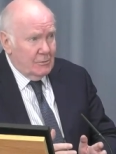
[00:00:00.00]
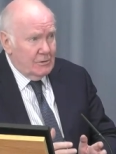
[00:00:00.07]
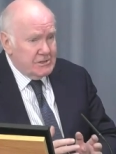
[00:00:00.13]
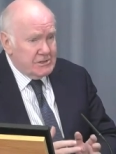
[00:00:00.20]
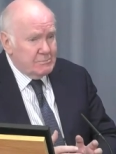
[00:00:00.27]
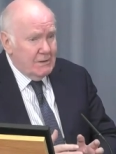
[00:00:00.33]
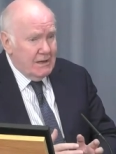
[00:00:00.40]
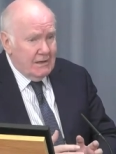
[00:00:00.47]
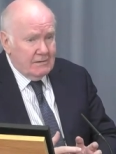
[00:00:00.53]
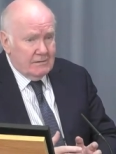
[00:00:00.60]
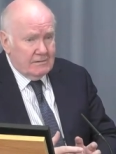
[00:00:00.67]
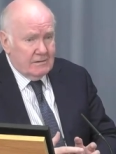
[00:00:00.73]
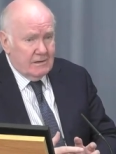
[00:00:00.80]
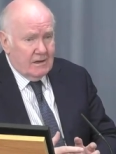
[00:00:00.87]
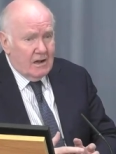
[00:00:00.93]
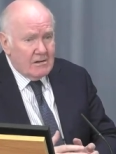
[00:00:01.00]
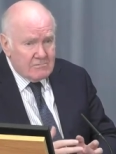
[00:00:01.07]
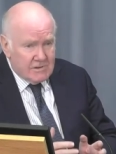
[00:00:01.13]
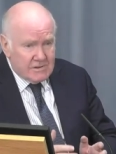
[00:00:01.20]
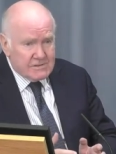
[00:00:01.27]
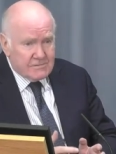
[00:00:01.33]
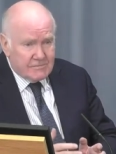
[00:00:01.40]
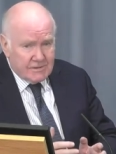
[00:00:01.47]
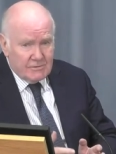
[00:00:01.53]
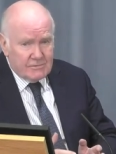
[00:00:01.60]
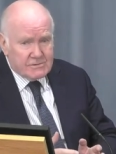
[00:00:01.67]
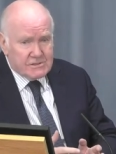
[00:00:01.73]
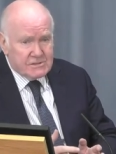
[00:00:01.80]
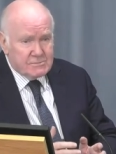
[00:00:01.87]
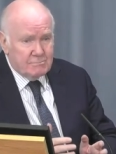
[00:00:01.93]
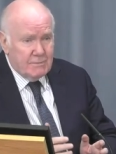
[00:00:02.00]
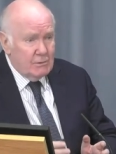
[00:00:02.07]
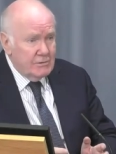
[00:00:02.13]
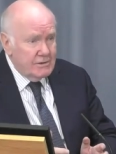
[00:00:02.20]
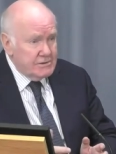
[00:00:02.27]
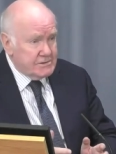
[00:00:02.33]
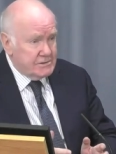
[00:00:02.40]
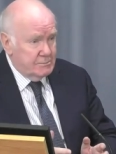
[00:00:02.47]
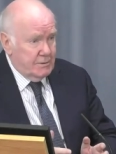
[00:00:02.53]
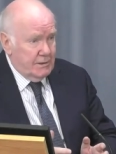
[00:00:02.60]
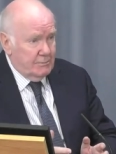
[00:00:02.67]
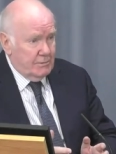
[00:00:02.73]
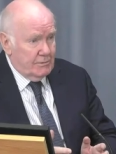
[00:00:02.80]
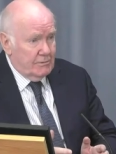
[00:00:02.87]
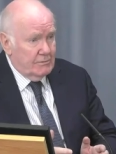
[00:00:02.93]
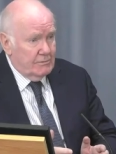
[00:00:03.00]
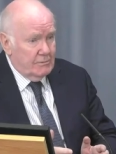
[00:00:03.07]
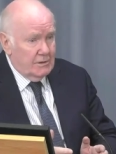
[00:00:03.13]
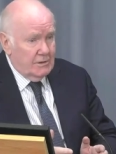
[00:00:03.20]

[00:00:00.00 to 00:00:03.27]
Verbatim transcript: which meant hundreds of thousands, millions of people